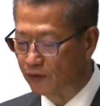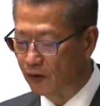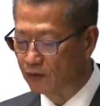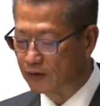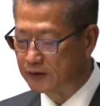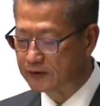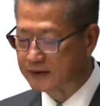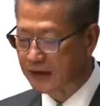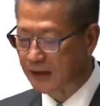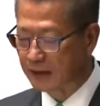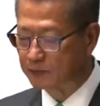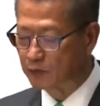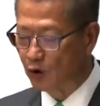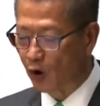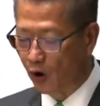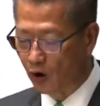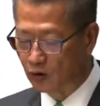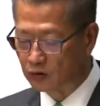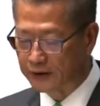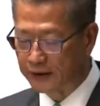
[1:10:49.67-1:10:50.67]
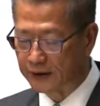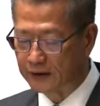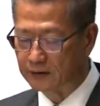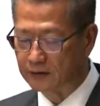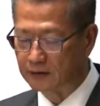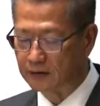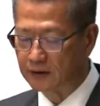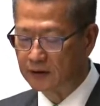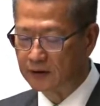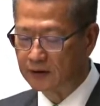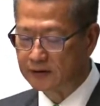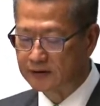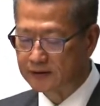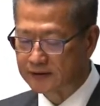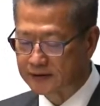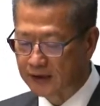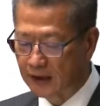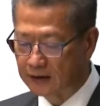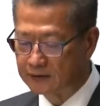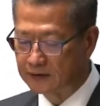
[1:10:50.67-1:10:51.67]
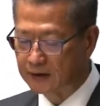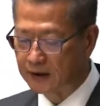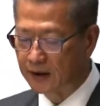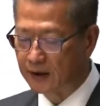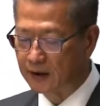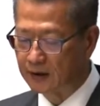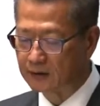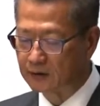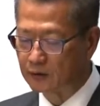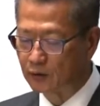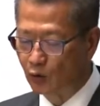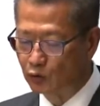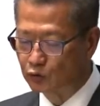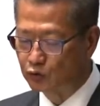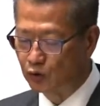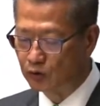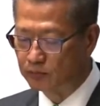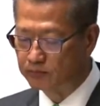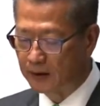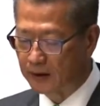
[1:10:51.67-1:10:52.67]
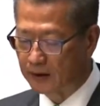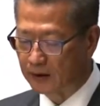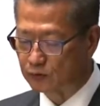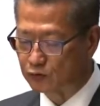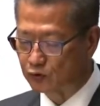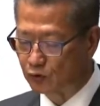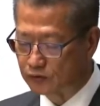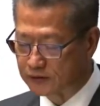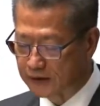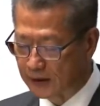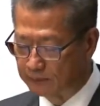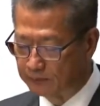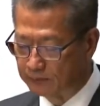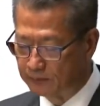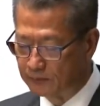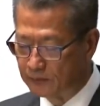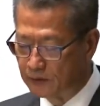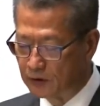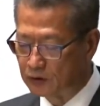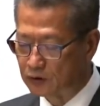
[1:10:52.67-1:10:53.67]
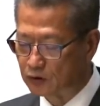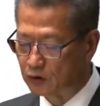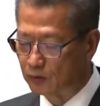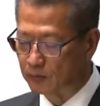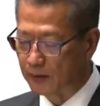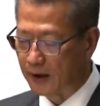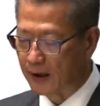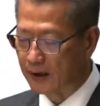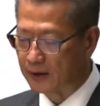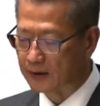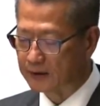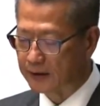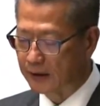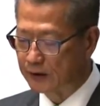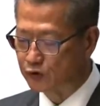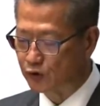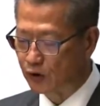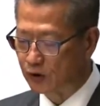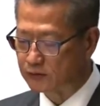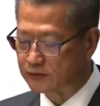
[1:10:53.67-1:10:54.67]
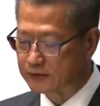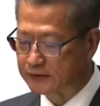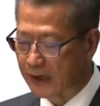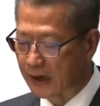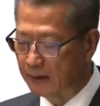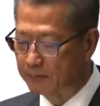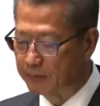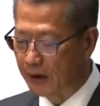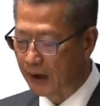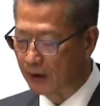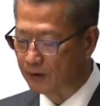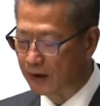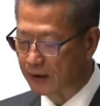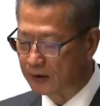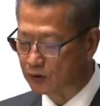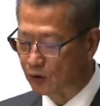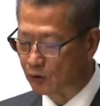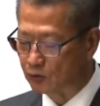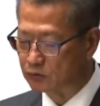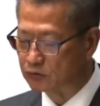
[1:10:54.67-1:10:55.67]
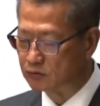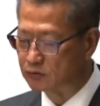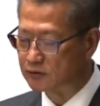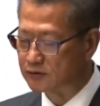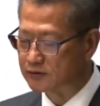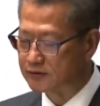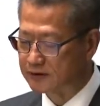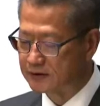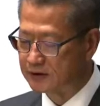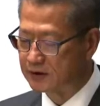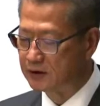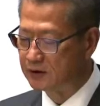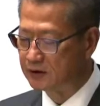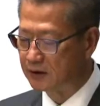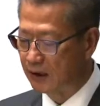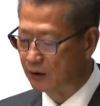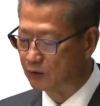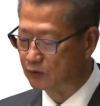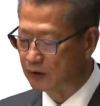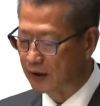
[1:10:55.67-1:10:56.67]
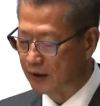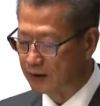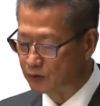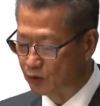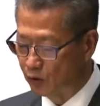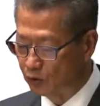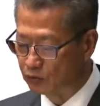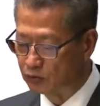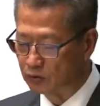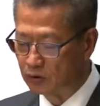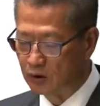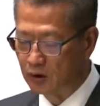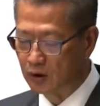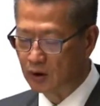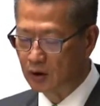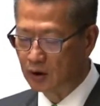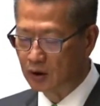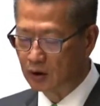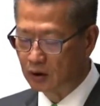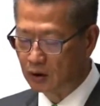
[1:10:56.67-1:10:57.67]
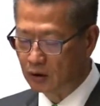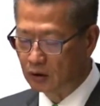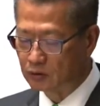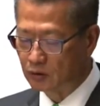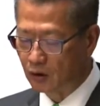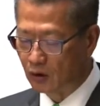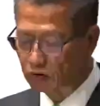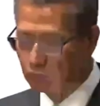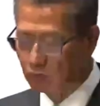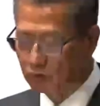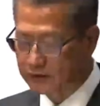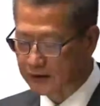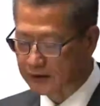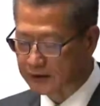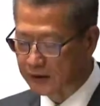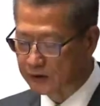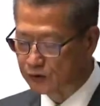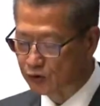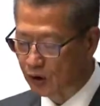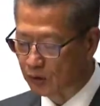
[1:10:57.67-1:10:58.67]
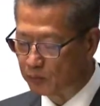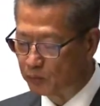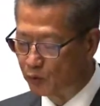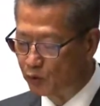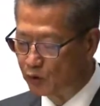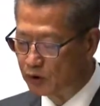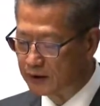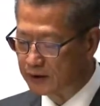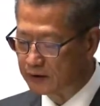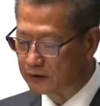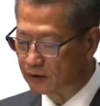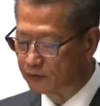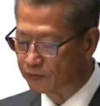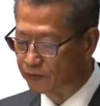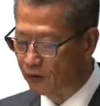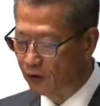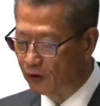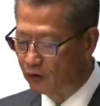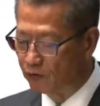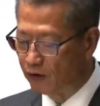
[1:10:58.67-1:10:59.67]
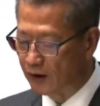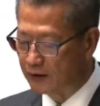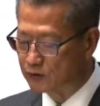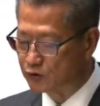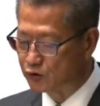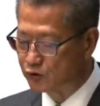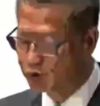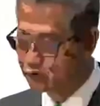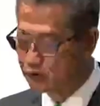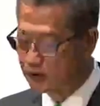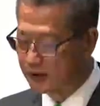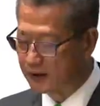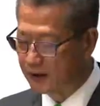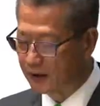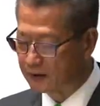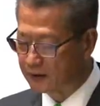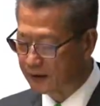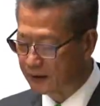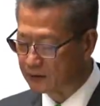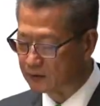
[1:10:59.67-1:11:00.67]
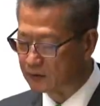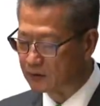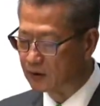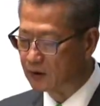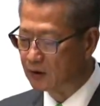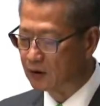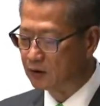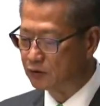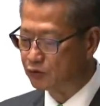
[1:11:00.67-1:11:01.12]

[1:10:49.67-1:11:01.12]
With the expansion of the existing express air cargo terminal and the commissioning of a new premium logistics center as well as the three runway system, Hong Kong International Airport's annual